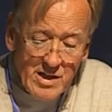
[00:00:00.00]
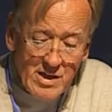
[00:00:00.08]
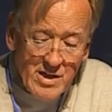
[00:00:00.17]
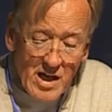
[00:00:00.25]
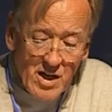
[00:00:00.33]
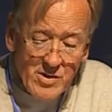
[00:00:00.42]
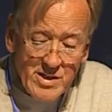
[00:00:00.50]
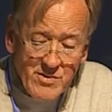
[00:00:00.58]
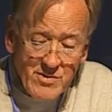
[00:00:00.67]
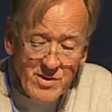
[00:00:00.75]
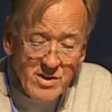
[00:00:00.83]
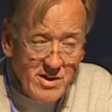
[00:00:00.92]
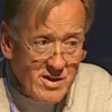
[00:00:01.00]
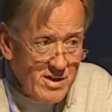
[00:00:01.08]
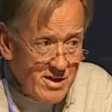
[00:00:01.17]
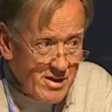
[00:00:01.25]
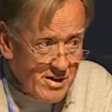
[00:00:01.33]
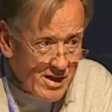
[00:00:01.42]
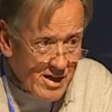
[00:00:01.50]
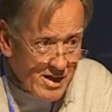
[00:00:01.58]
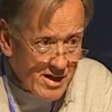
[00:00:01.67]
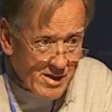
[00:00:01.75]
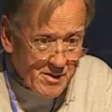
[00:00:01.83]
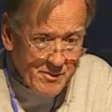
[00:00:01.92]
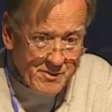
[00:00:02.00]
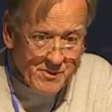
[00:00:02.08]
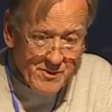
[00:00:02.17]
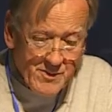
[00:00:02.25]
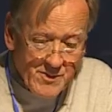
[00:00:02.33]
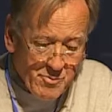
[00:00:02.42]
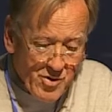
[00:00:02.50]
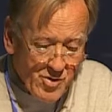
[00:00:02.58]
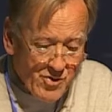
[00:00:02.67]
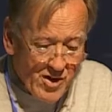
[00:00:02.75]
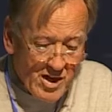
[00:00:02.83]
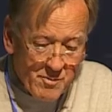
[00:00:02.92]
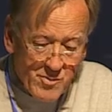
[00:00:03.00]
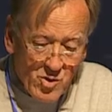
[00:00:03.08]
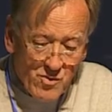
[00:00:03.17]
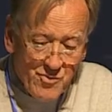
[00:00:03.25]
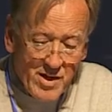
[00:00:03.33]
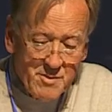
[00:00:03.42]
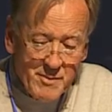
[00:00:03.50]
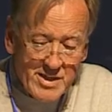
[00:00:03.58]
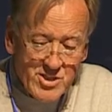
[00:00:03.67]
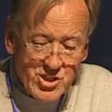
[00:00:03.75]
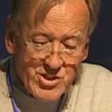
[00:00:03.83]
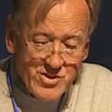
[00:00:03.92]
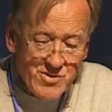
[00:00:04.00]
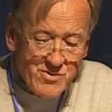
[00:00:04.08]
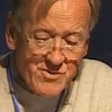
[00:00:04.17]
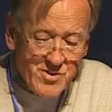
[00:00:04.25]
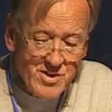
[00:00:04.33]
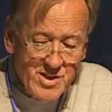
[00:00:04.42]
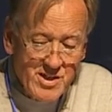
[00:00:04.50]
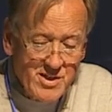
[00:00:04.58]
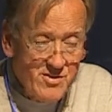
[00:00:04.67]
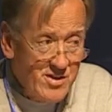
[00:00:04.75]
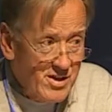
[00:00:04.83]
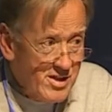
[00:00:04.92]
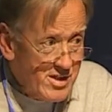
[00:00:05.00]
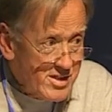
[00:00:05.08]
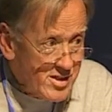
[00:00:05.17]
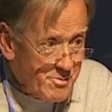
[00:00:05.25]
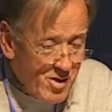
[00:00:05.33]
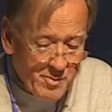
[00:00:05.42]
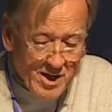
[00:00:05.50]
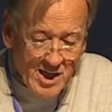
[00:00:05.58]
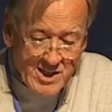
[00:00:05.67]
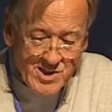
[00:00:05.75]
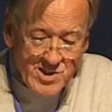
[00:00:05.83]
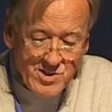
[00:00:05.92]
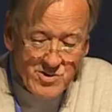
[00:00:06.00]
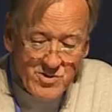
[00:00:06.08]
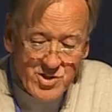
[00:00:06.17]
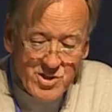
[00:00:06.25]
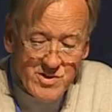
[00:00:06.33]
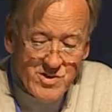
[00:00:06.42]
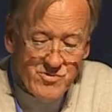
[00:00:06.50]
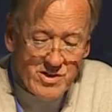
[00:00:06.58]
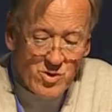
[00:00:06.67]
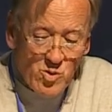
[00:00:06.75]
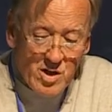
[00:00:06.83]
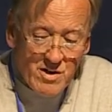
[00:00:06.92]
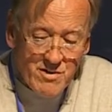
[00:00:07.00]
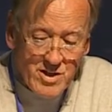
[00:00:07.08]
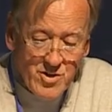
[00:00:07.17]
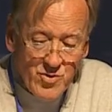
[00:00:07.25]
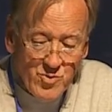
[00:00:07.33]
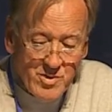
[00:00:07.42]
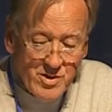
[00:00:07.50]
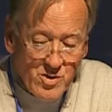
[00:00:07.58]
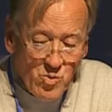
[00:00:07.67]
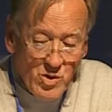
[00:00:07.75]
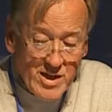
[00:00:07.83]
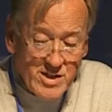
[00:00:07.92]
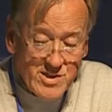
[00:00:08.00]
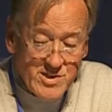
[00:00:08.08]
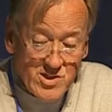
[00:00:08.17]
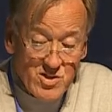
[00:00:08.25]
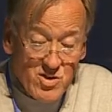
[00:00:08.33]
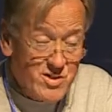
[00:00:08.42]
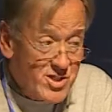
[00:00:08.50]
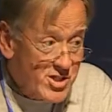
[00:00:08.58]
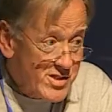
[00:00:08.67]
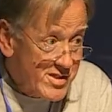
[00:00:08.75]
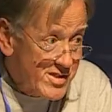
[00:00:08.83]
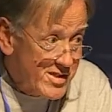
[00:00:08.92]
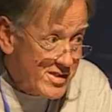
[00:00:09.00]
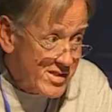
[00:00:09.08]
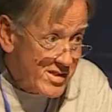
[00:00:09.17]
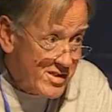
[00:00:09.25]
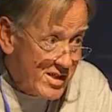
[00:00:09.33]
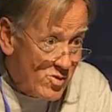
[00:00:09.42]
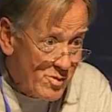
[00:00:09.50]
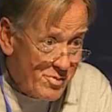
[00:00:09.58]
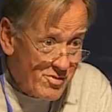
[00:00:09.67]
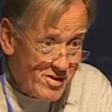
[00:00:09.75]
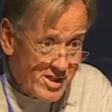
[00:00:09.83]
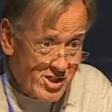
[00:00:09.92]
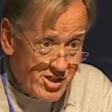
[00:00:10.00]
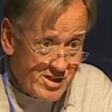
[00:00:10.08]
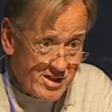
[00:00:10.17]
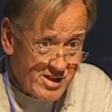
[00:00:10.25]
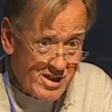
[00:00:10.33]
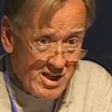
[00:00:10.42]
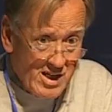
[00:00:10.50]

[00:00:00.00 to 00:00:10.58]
Now, in the program, you'll find mention of the need to mobilize solutions requiring human awareness, consciousness, and cooperation.